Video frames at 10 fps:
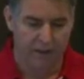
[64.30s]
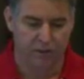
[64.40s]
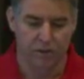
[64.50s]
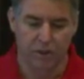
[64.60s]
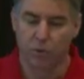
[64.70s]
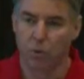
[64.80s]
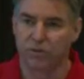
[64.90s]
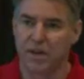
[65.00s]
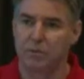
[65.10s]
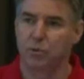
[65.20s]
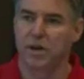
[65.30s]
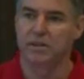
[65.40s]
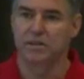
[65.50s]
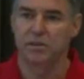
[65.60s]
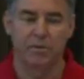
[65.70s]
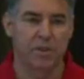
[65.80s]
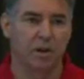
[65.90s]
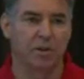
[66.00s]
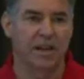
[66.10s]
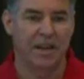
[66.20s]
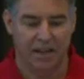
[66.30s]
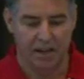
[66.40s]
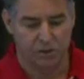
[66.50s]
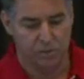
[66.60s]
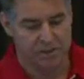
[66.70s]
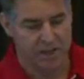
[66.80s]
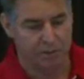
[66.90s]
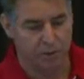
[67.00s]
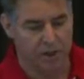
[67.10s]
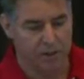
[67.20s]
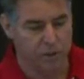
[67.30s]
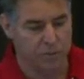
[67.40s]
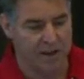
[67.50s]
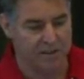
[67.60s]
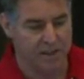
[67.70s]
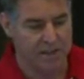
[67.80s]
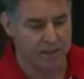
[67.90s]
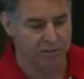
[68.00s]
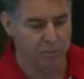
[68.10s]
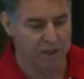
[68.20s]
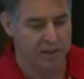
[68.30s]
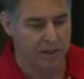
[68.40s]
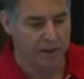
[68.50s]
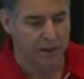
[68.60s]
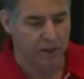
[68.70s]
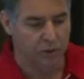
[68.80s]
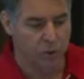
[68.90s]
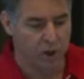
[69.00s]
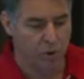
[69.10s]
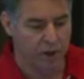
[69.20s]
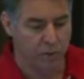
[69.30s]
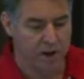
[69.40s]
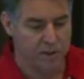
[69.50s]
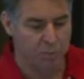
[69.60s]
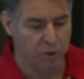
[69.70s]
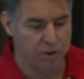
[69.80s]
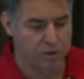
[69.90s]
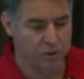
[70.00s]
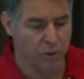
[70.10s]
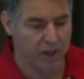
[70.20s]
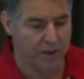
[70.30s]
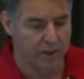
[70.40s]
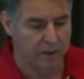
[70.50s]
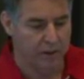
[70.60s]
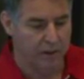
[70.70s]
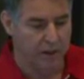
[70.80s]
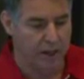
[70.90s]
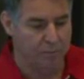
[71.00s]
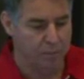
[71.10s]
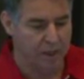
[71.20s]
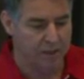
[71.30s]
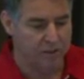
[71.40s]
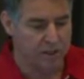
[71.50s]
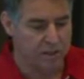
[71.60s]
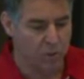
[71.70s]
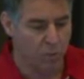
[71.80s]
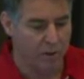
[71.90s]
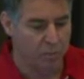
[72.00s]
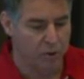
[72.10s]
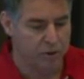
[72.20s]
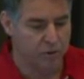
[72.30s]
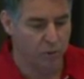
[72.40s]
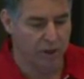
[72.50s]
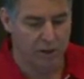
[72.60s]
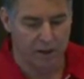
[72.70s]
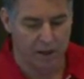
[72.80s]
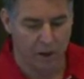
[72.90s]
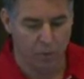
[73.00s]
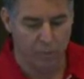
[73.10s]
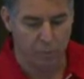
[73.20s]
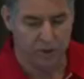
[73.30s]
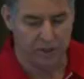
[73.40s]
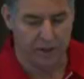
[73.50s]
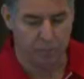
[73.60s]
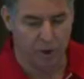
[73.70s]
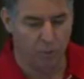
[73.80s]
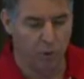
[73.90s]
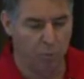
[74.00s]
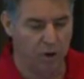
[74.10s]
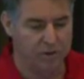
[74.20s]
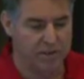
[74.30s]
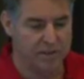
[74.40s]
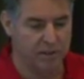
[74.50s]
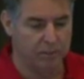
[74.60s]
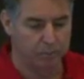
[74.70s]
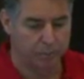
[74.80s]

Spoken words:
so that they're all the same creditor. So everything I'm going to get now is from the same creditor, which makes it easy for me, because when I want to raise the purchase order, it's just the one purchase order, and I won't print that, but I will process it.